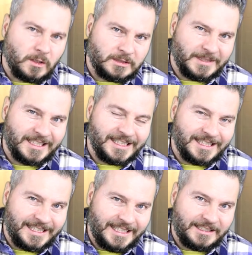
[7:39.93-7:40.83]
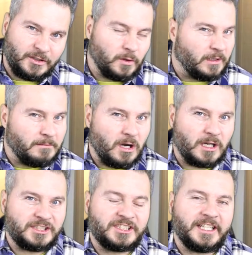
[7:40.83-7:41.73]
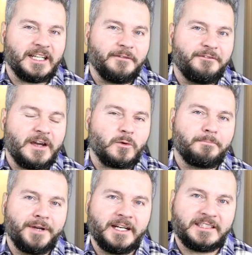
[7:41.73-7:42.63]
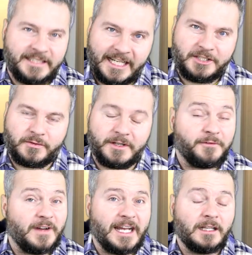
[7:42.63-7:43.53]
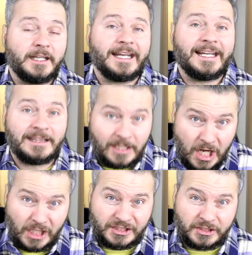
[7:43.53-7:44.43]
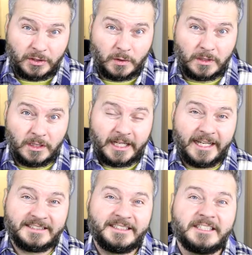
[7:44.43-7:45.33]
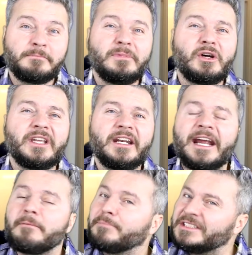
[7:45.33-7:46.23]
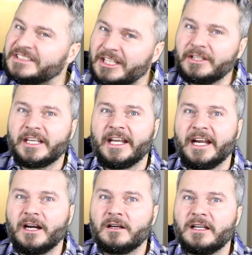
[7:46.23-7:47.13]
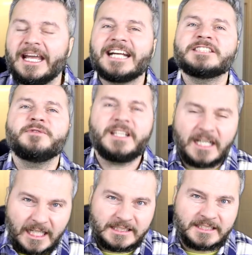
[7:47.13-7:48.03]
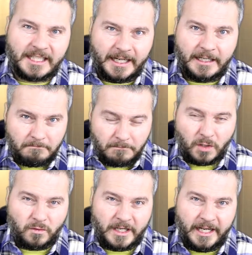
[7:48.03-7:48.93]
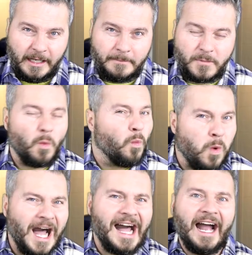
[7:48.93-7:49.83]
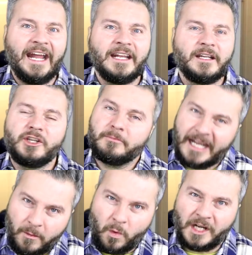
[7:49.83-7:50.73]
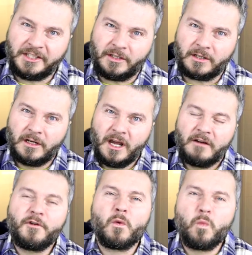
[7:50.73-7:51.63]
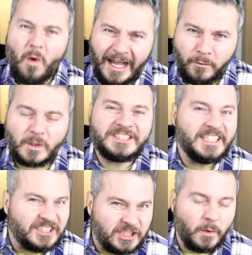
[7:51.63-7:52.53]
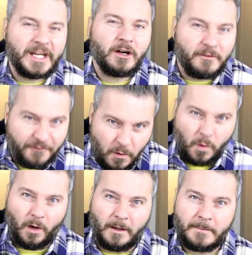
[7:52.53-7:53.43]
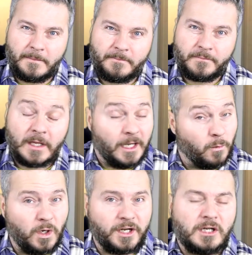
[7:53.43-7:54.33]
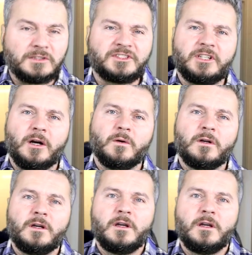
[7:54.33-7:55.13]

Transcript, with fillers: ultimately lead to Lamar sitting in a federal penitentiary filing a lawsuit against his millionaire bazillionaire ex-fiancée, Marie. Why, you may wonder? For what was he suing her for? And what also